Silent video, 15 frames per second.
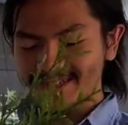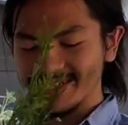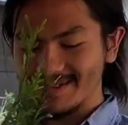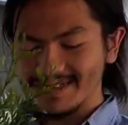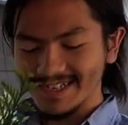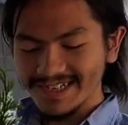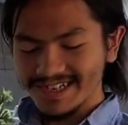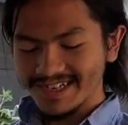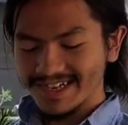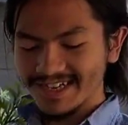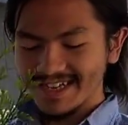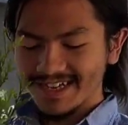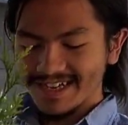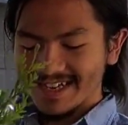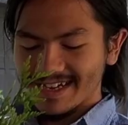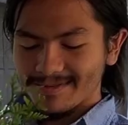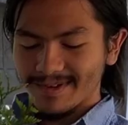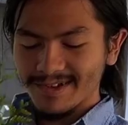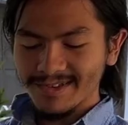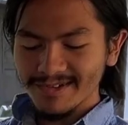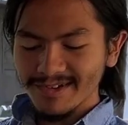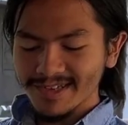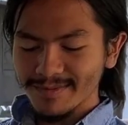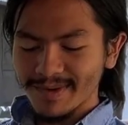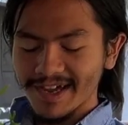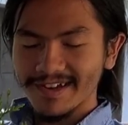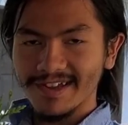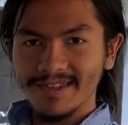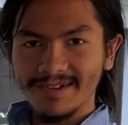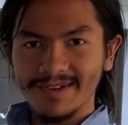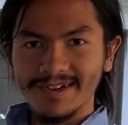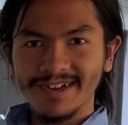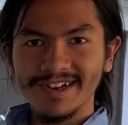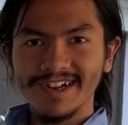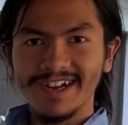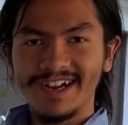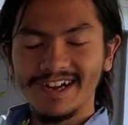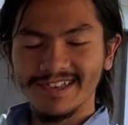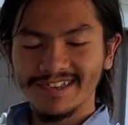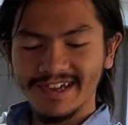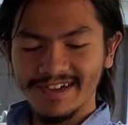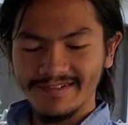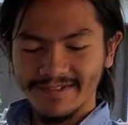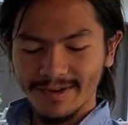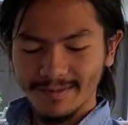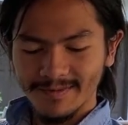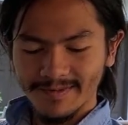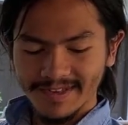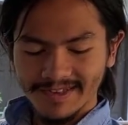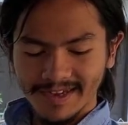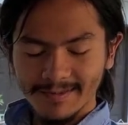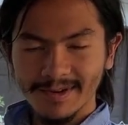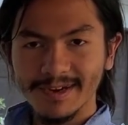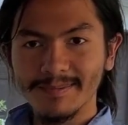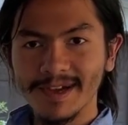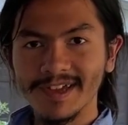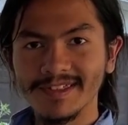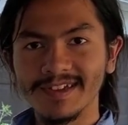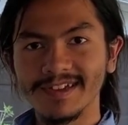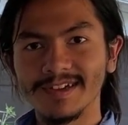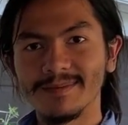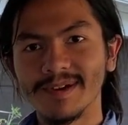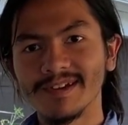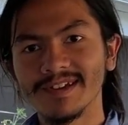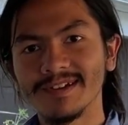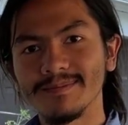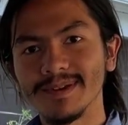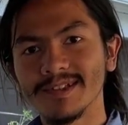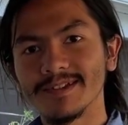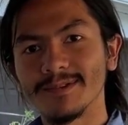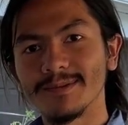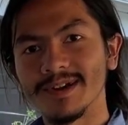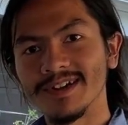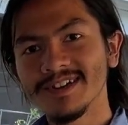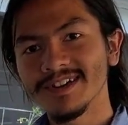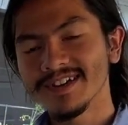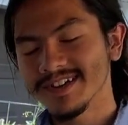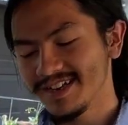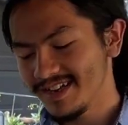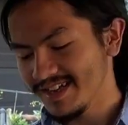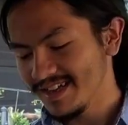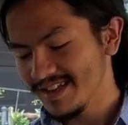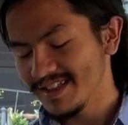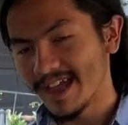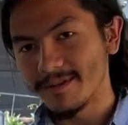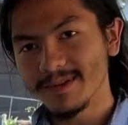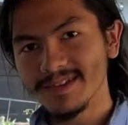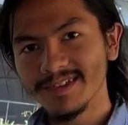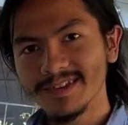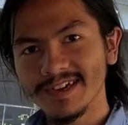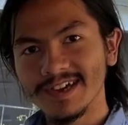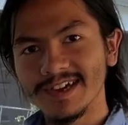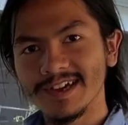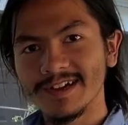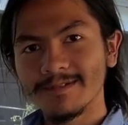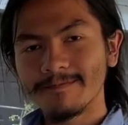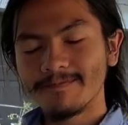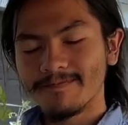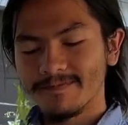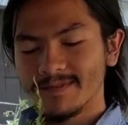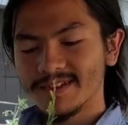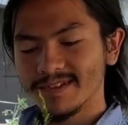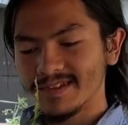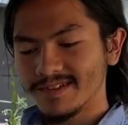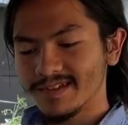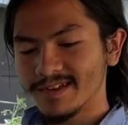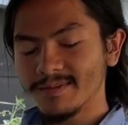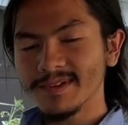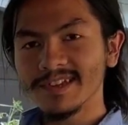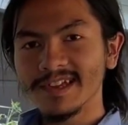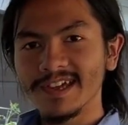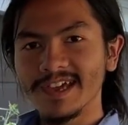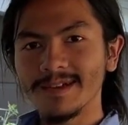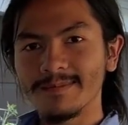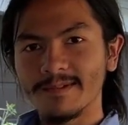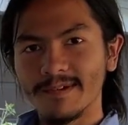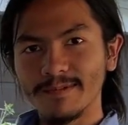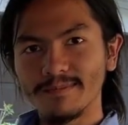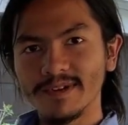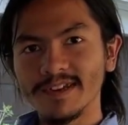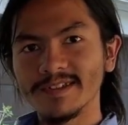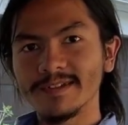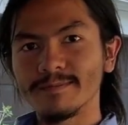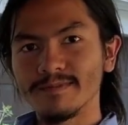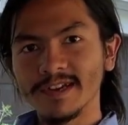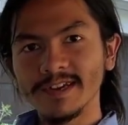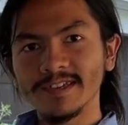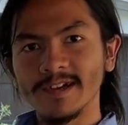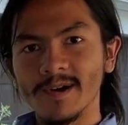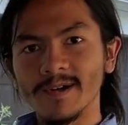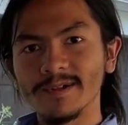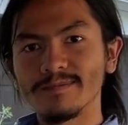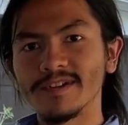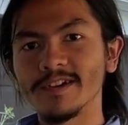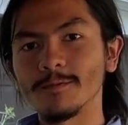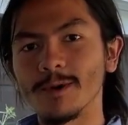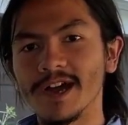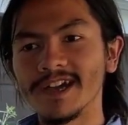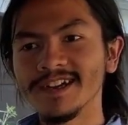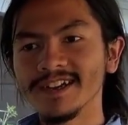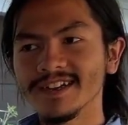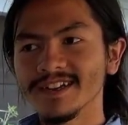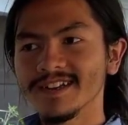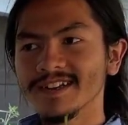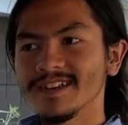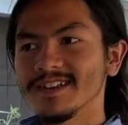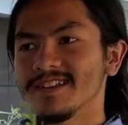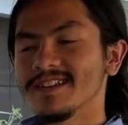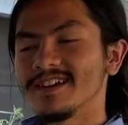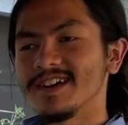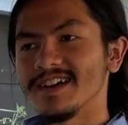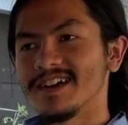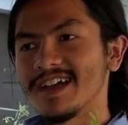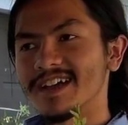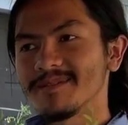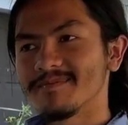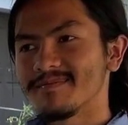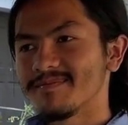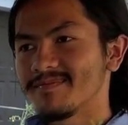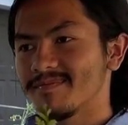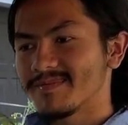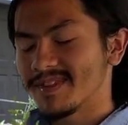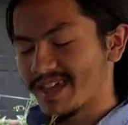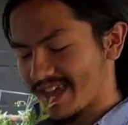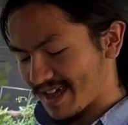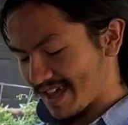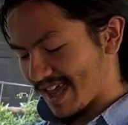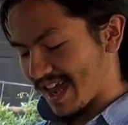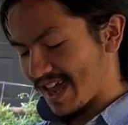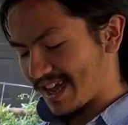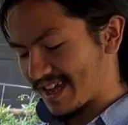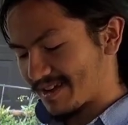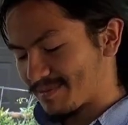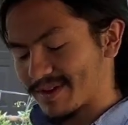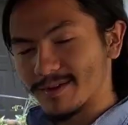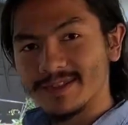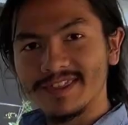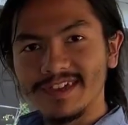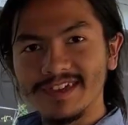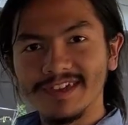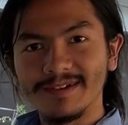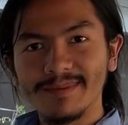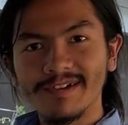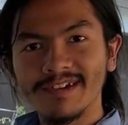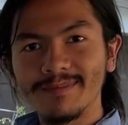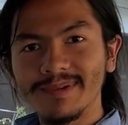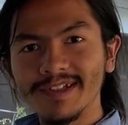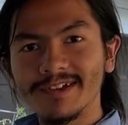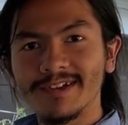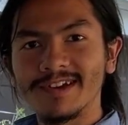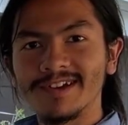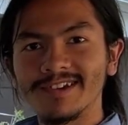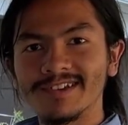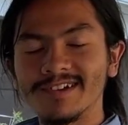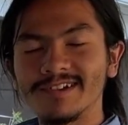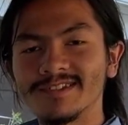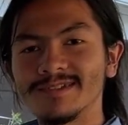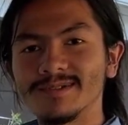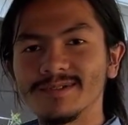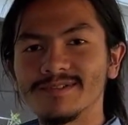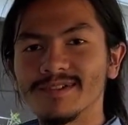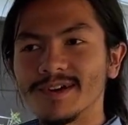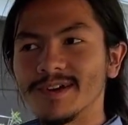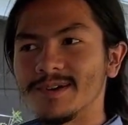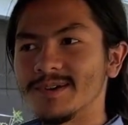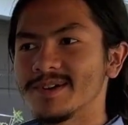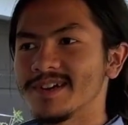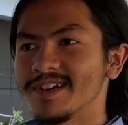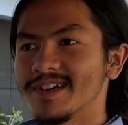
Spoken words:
to use it. We're also going to buy another set of Arborvitae. We're going to buy the American Pillar one. That one's so this one's going to end up growing pretty tall and pretty wide. But the American Pillar is going to grow